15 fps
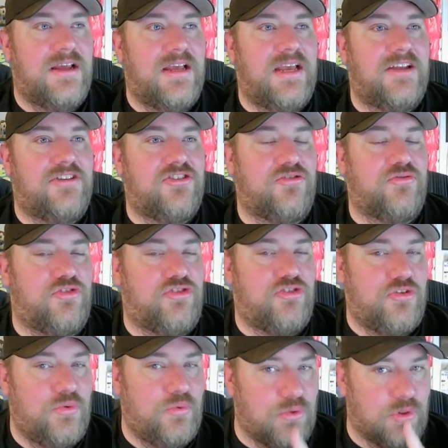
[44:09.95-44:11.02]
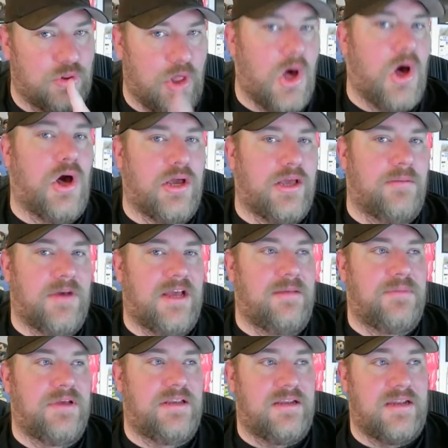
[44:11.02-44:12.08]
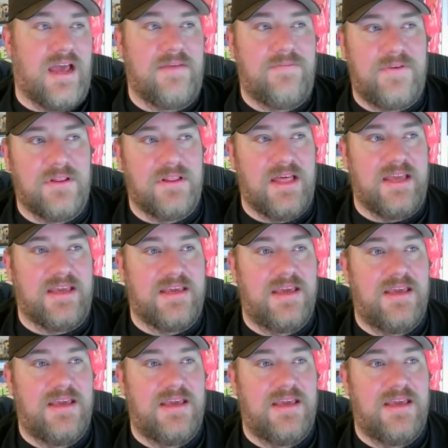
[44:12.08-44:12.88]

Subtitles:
It just was too long, in my opinion. I feel like